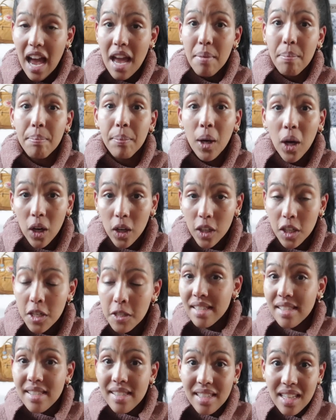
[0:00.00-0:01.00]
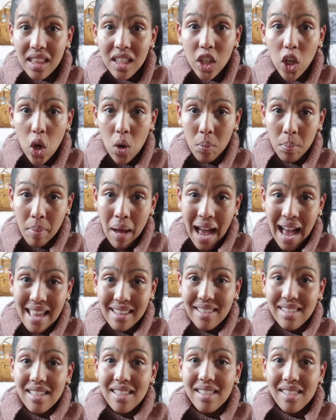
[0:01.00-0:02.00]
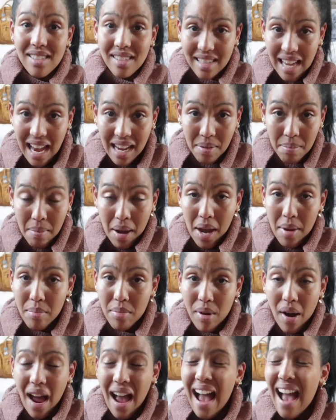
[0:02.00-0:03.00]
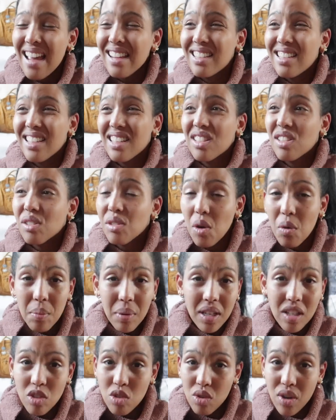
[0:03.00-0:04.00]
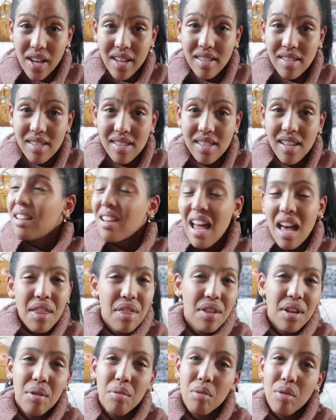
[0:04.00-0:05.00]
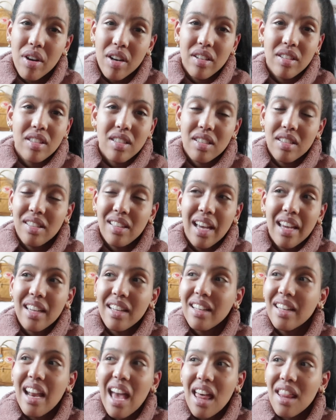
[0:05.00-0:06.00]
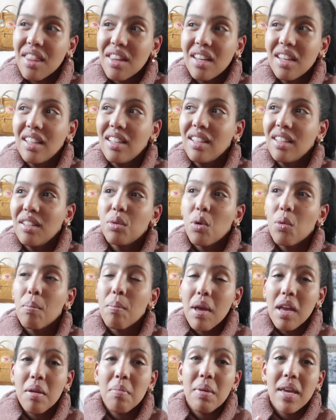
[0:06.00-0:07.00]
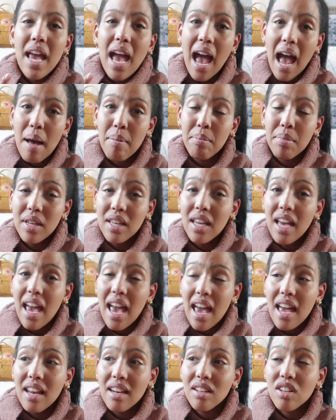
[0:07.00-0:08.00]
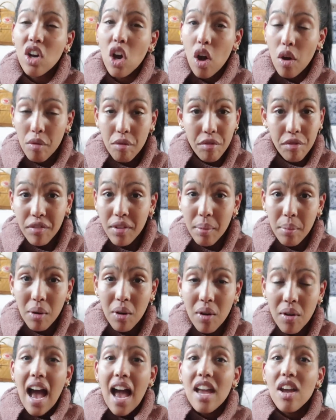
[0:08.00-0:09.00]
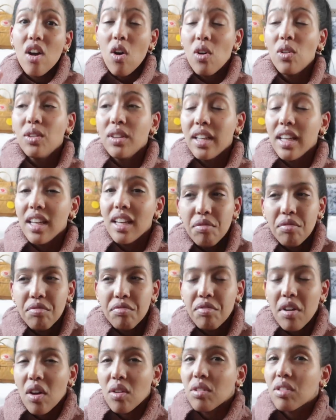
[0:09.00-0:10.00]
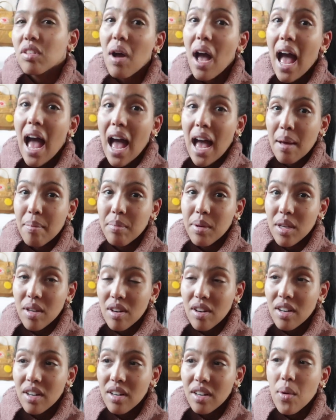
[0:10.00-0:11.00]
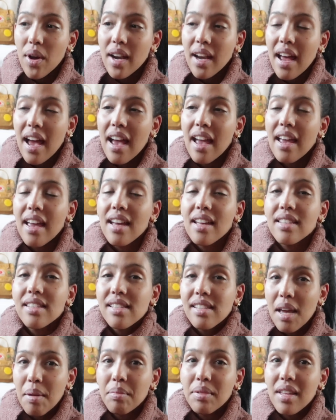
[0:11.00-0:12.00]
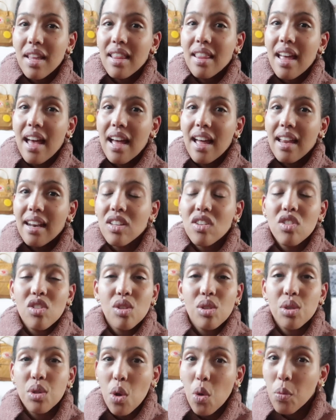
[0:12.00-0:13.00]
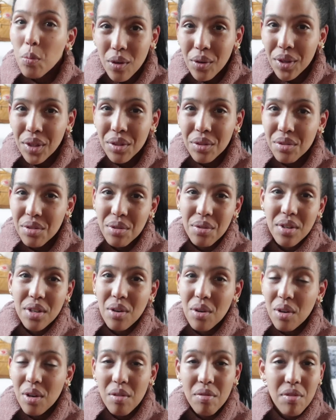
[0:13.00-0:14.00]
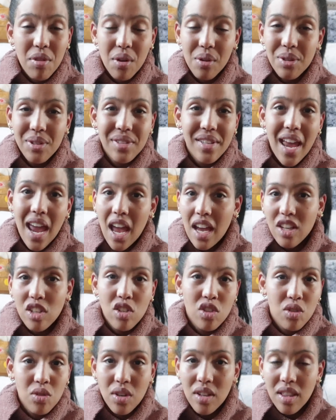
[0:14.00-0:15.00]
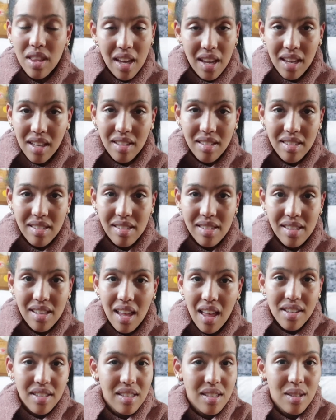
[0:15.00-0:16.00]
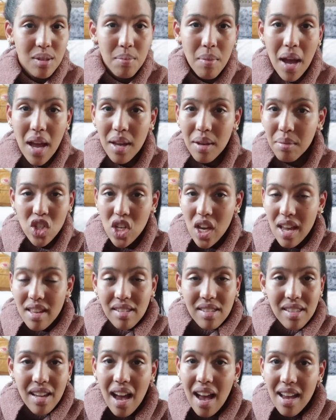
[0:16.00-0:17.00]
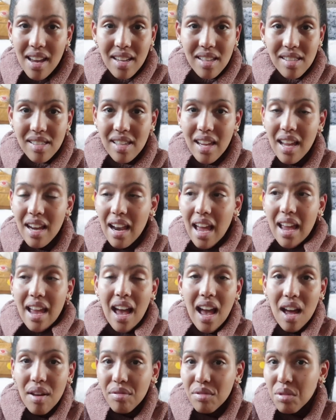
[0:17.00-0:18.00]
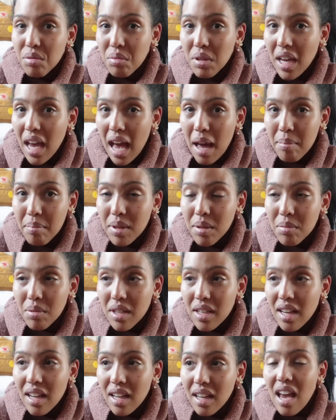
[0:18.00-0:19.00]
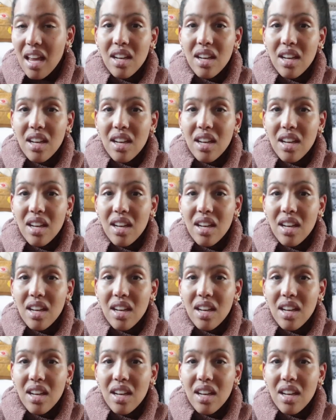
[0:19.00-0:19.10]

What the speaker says: I put silicone pads inside my bra. I did so many tricks. Nothing worked. Like, nothing will make me happy and comfortable. I only felt happier when I accepted that there's no point in doing all of those extra things. This is my chest size and I have to be happy with it.